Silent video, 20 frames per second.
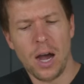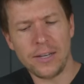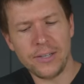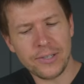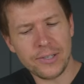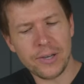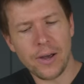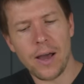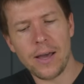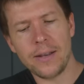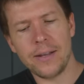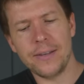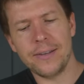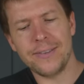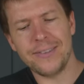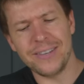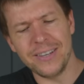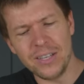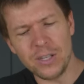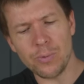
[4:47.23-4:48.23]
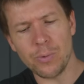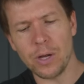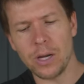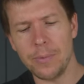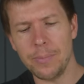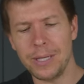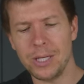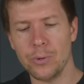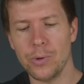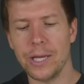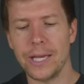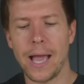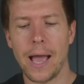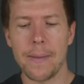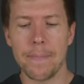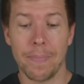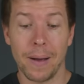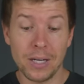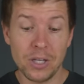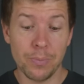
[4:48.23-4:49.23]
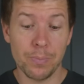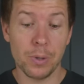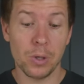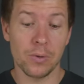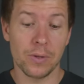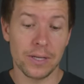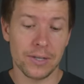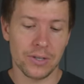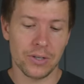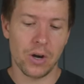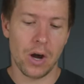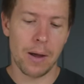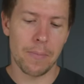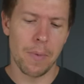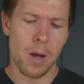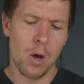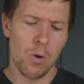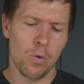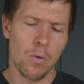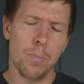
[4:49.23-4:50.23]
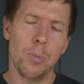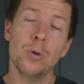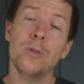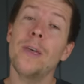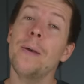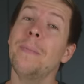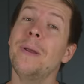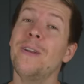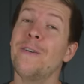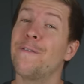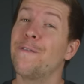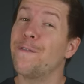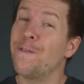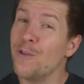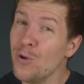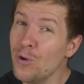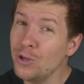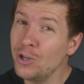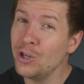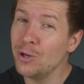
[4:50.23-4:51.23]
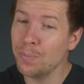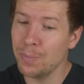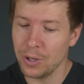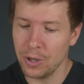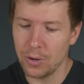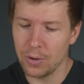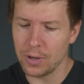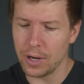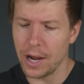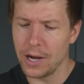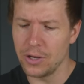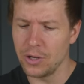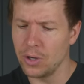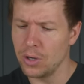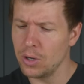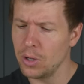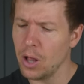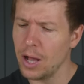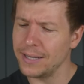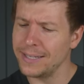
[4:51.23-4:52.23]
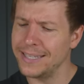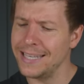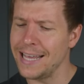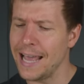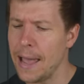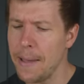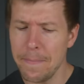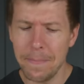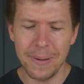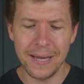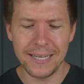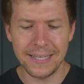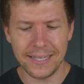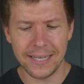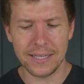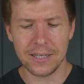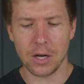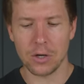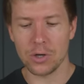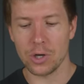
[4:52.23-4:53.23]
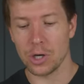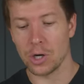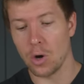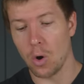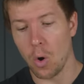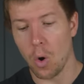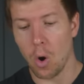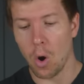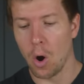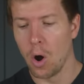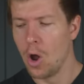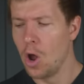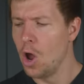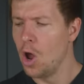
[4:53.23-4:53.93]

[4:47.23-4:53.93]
I decided since we're gonna be doing a budget build this time, we'll put them in a future build and utilize the MP600 core,